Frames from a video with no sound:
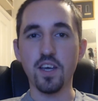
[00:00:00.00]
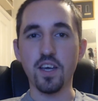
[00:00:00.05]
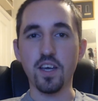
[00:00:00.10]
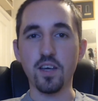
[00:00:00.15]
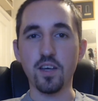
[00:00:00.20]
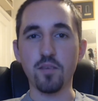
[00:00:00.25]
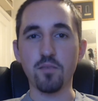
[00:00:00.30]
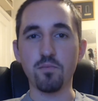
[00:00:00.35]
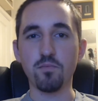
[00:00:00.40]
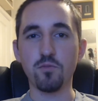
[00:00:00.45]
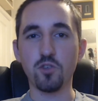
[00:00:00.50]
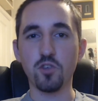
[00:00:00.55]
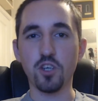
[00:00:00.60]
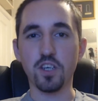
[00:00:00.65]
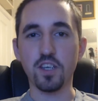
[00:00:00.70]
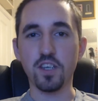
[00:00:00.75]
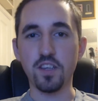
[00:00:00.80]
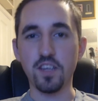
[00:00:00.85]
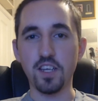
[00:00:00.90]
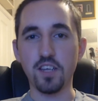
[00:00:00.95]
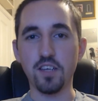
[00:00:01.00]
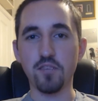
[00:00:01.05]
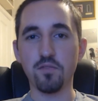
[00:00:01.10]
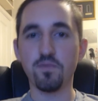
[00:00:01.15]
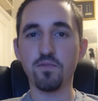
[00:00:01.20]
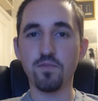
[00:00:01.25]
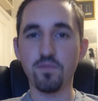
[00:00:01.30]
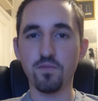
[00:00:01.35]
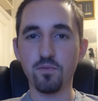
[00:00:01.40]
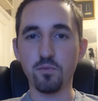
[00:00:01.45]
chucking the
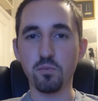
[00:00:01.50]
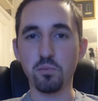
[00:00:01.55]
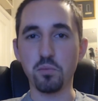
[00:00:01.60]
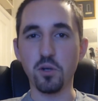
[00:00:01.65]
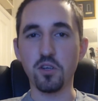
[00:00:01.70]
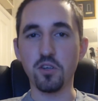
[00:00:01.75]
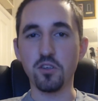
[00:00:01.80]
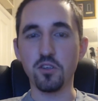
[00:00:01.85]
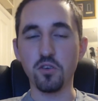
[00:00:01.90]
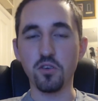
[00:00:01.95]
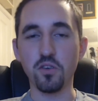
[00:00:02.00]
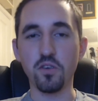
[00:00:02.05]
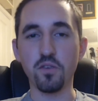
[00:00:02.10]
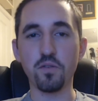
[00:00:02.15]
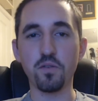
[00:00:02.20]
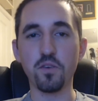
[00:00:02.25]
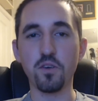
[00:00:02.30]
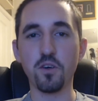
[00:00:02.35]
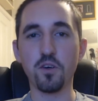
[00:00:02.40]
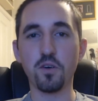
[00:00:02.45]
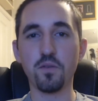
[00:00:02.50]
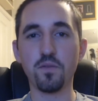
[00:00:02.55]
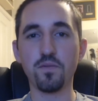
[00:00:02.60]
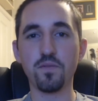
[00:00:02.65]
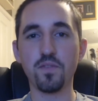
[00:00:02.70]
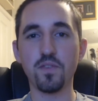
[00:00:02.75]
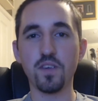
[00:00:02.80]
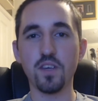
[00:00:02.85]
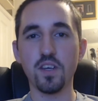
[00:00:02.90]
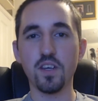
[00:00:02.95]
Bollinger on the floor.
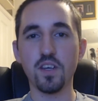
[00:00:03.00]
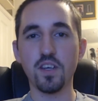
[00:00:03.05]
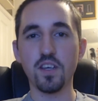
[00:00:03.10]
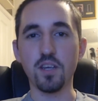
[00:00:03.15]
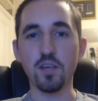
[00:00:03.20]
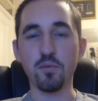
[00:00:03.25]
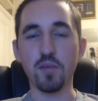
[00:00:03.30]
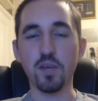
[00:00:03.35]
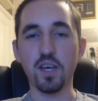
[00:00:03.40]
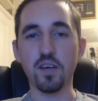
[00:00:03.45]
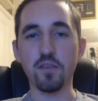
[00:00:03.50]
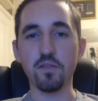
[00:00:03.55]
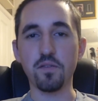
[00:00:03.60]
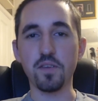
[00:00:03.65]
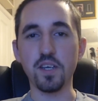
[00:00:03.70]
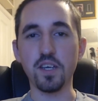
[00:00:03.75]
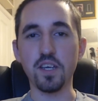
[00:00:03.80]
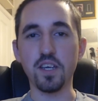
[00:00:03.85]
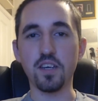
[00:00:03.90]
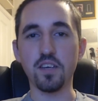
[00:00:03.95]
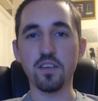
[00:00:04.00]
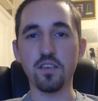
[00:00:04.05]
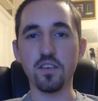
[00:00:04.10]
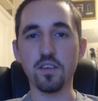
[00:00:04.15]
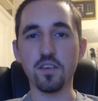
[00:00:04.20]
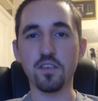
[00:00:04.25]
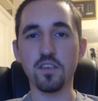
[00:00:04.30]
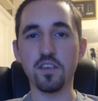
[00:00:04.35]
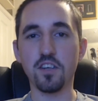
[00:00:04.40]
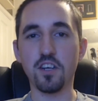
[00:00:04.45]
Then we have the
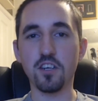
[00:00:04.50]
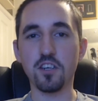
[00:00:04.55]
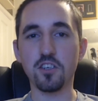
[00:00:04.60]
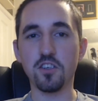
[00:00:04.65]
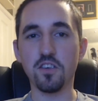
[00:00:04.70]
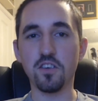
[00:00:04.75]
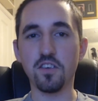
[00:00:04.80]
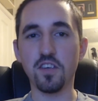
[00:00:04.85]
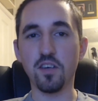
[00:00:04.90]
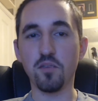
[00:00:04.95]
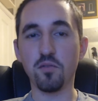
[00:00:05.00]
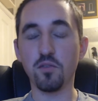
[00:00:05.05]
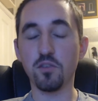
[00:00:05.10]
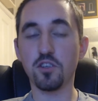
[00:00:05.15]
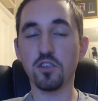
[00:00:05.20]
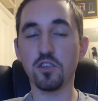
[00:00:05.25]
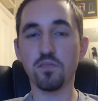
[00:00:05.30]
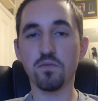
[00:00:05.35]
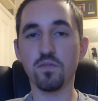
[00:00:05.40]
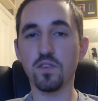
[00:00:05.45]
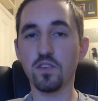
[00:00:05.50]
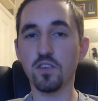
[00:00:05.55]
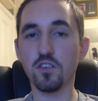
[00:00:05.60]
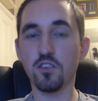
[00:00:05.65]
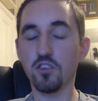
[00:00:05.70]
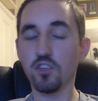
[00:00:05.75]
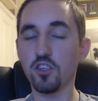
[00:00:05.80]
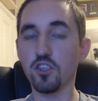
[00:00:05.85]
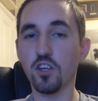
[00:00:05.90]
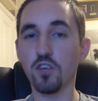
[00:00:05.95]
seduction scene, which
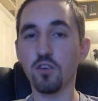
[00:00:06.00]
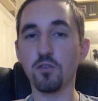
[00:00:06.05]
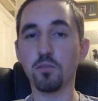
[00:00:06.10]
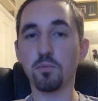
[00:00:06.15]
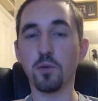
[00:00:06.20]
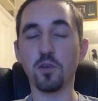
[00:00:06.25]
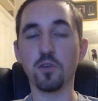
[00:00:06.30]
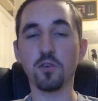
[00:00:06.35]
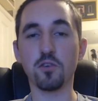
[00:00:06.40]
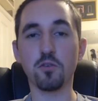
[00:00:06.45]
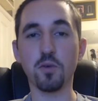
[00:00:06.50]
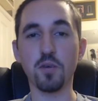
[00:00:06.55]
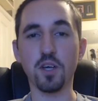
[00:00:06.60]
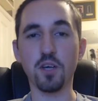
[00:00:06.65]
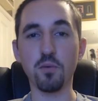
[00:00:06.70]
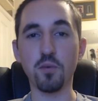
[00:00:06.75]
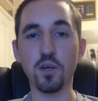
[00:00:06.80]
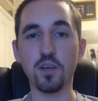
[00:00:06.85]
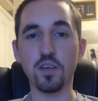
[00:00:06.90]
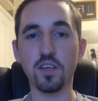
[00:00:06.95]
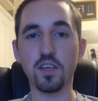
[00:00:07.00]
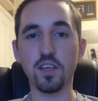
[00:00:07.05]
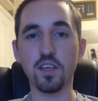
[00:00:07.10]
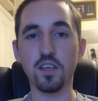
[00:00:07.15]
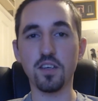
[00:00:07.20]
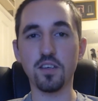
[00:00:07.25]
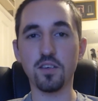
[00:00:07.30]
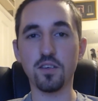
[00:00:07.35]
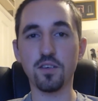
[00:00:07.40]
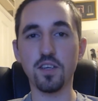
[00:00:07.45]
shows Bond's quick work.
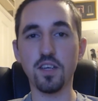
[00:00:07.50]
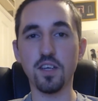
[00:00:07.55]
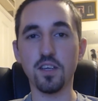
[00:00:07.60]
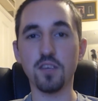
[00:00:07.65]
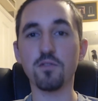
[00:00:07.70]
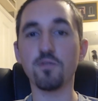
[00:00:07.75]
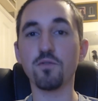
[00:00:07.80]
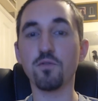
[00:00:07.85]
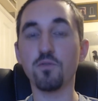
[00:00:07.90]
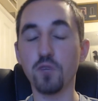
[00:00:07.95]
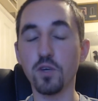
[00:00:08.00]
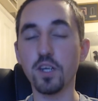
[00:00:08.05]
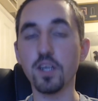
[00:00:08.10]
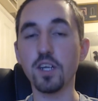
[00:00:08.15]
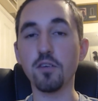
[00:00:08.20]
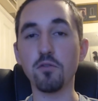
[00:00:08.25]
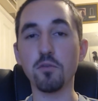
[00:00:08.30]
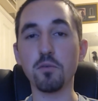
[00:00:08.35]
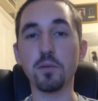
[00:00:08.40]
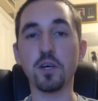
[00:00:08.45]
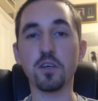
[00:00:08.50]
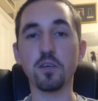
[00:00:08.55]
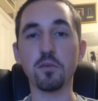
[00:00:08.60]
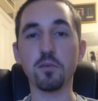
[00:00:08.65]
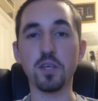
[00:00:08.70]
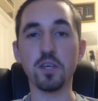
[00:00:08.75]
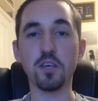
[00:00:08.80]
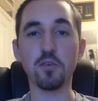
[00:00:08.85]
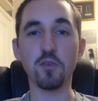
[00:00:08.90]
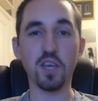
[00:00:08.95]
It is really
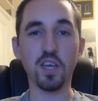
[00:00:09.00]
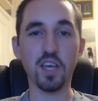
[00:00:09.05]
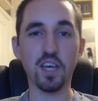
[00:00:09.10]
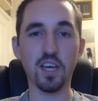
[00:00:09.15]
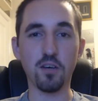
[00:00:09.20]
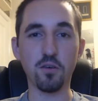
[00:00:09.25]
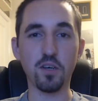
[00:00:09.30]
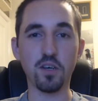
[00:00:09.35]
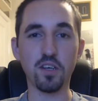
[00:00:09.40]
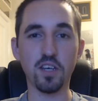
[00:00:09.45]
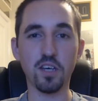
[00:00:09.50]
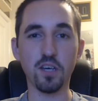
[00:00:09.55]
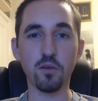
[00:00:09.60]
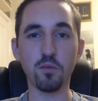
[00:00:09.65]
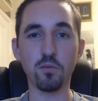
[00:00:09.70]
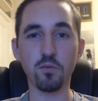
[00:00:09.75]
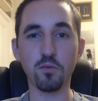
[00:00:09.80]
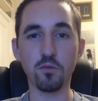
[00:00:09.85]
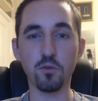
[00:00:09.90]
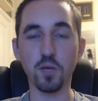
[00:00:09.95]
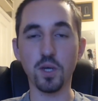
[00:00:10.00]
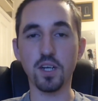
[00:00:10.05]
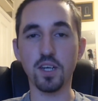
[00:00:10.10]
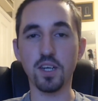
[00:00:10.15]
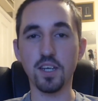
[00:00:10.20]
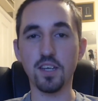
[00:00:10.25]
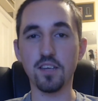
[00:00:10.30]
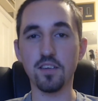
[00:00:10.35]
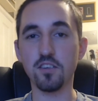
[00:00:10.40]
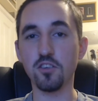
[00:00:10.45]
remarkably quick how
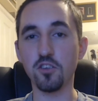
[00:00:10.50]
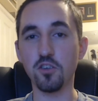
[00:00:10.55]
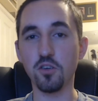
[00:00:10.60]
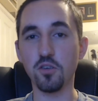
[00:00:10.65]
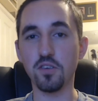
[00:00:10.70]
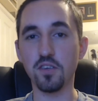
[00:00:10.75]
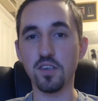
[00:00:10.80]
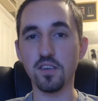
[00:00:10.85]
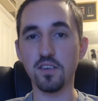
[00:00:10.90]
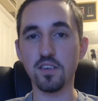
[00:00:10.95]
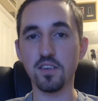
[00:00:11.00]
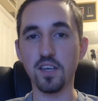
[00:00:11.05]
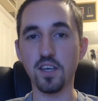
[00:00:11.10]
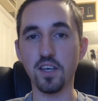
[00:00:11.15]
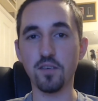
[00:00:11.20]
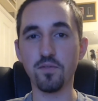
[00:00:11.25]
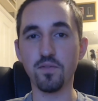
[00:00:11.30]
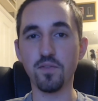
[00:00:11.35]
quickly he seduces